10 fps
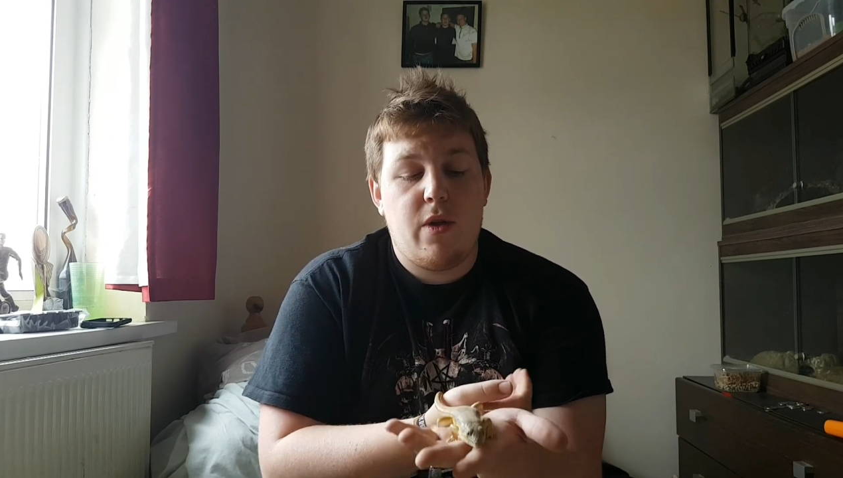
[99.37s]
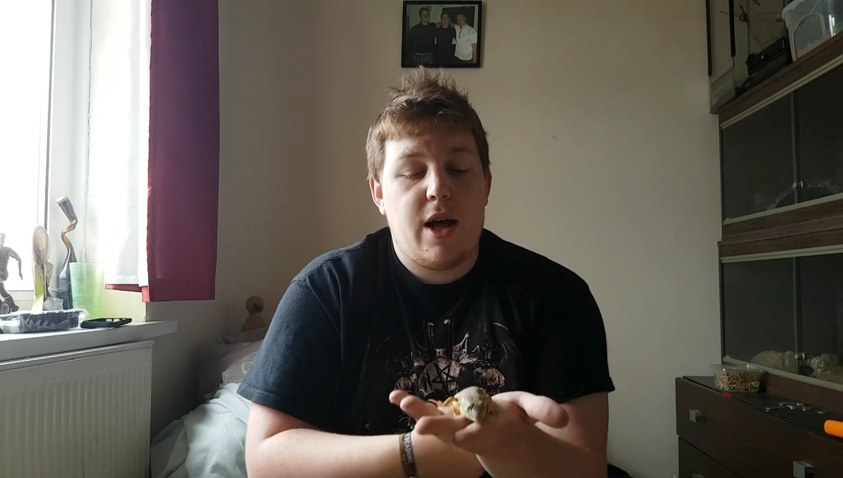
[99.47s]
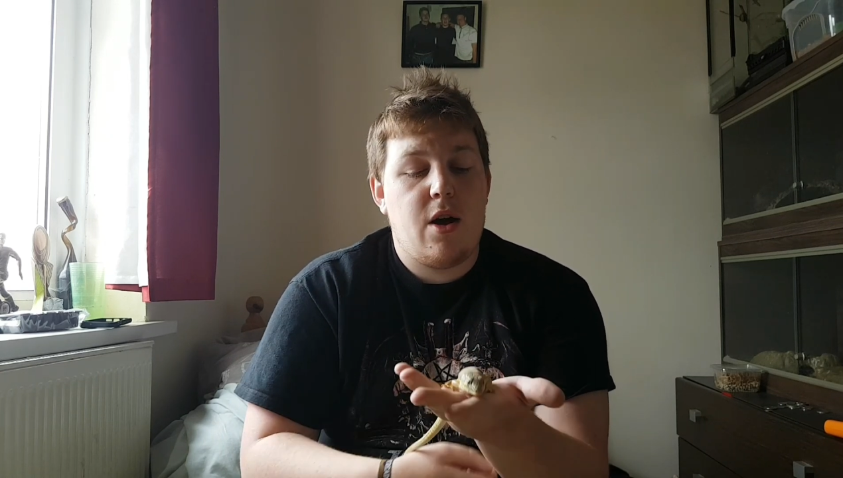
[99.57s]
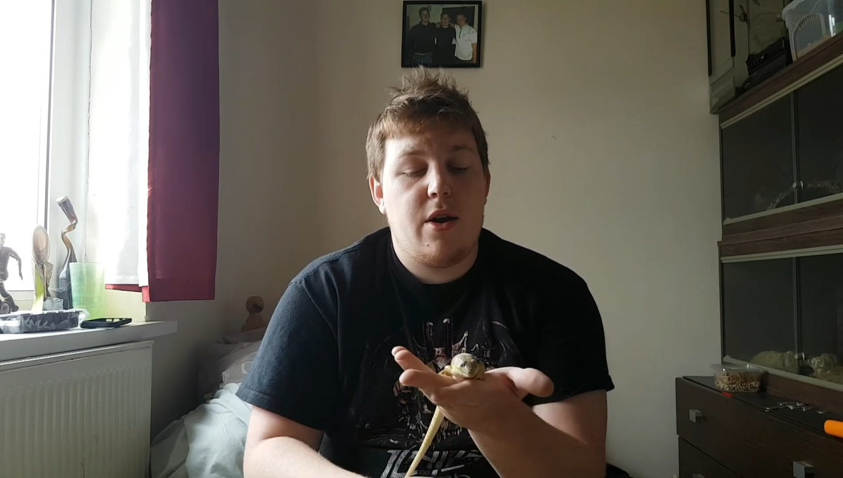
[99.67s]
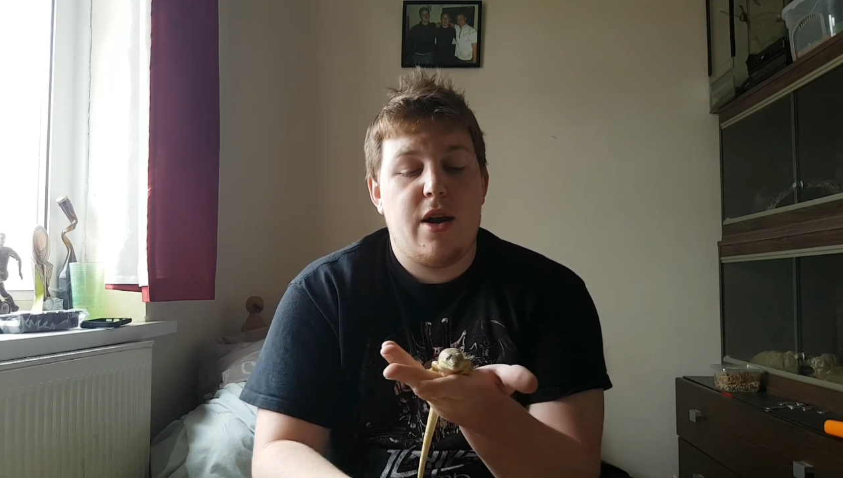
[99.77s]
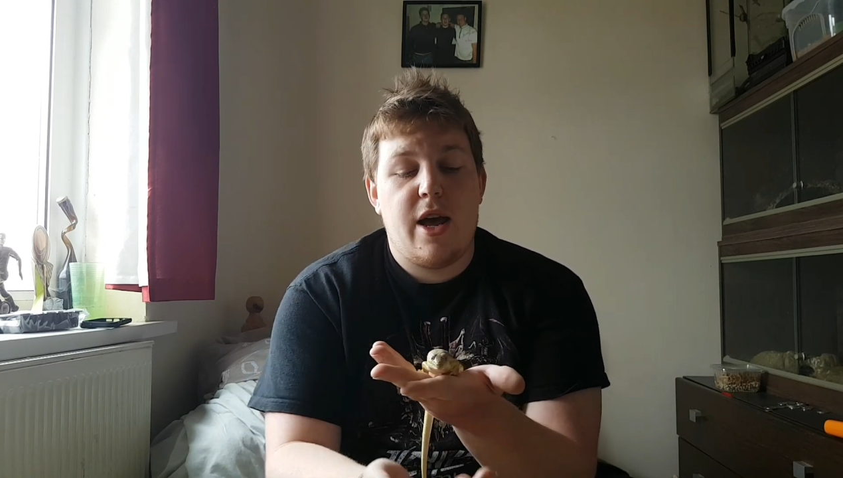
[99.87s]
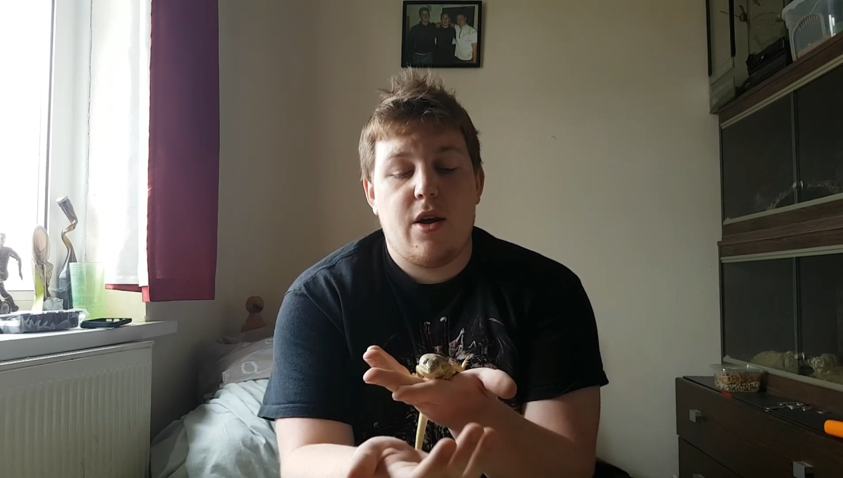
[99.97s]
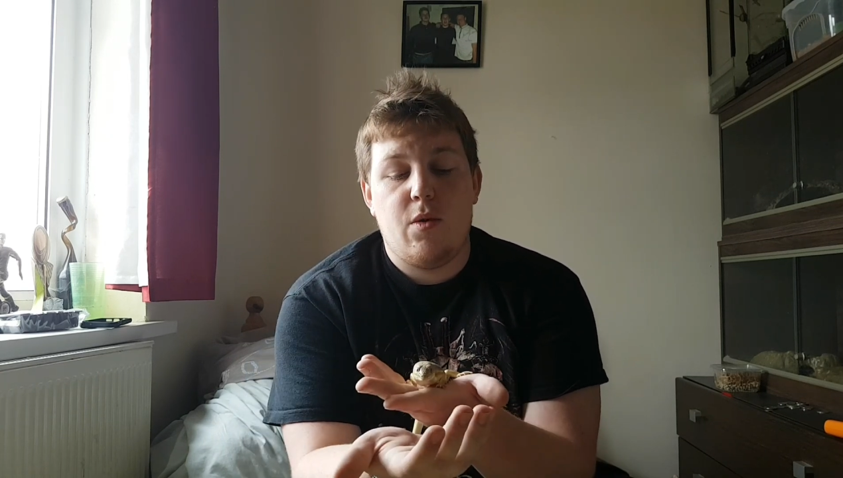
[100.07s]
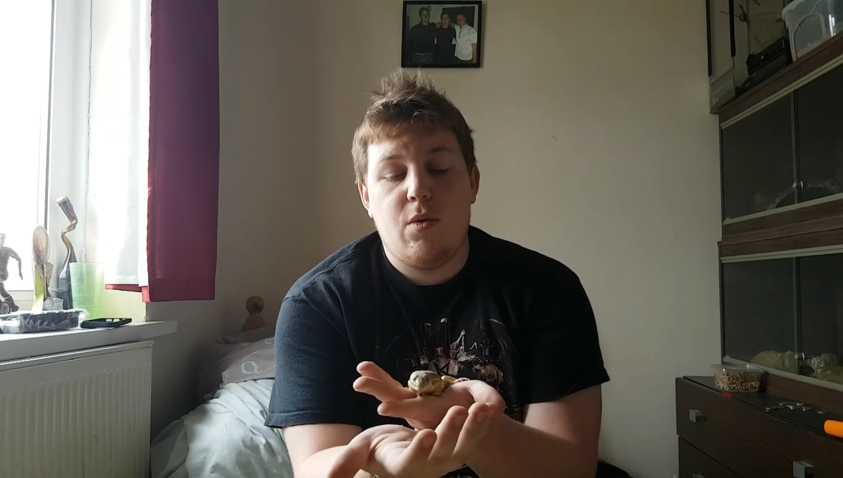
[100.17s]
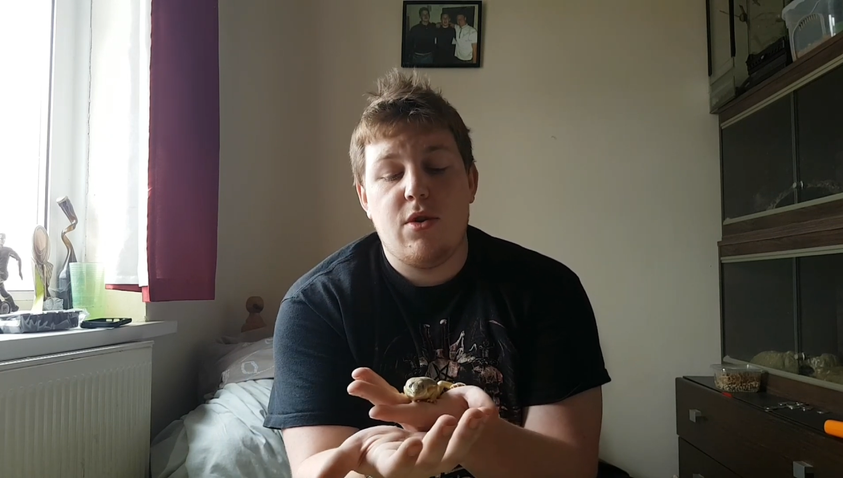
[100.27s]
that kind of neck of
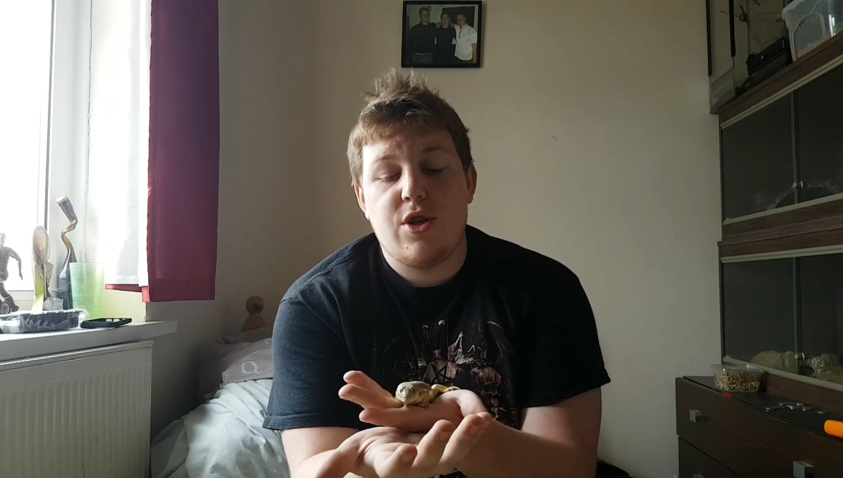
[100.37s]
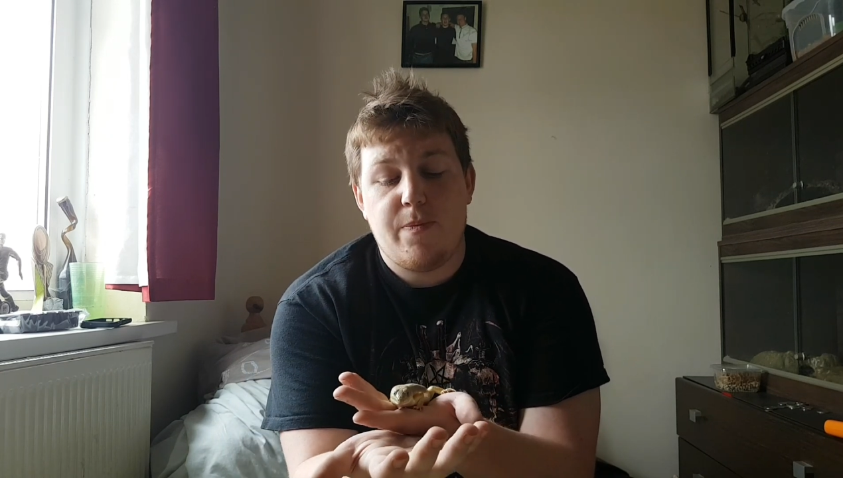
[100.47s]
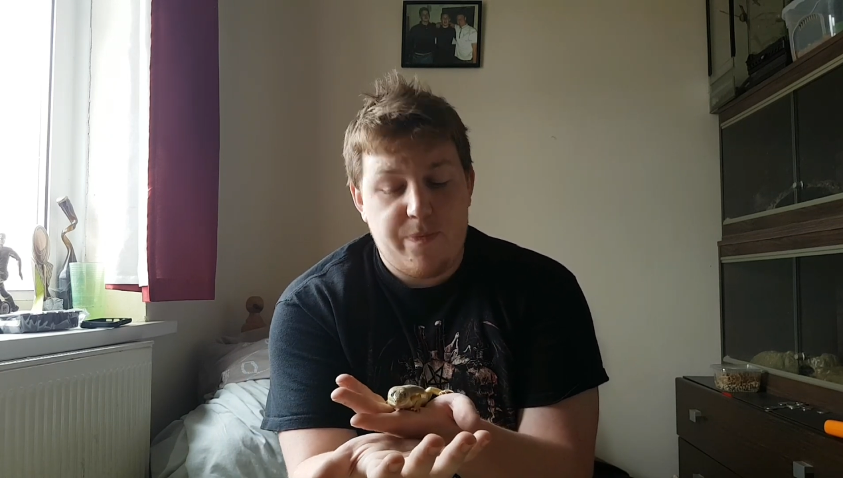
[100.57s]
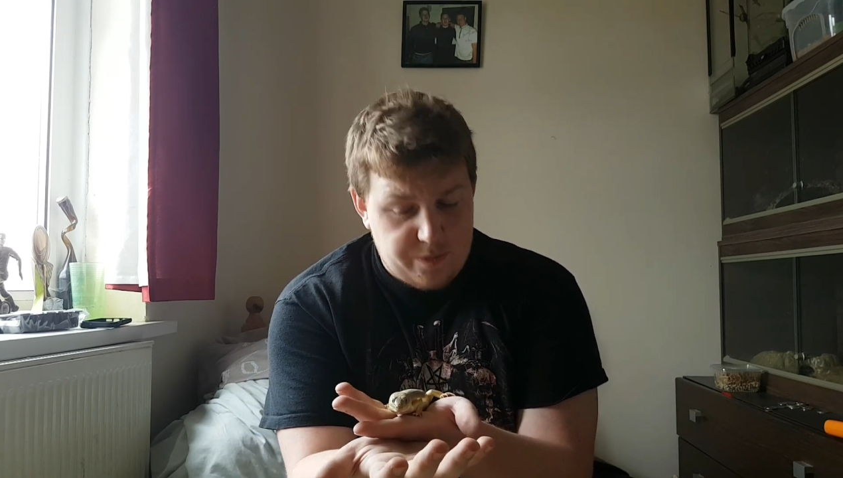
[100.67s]
the woods.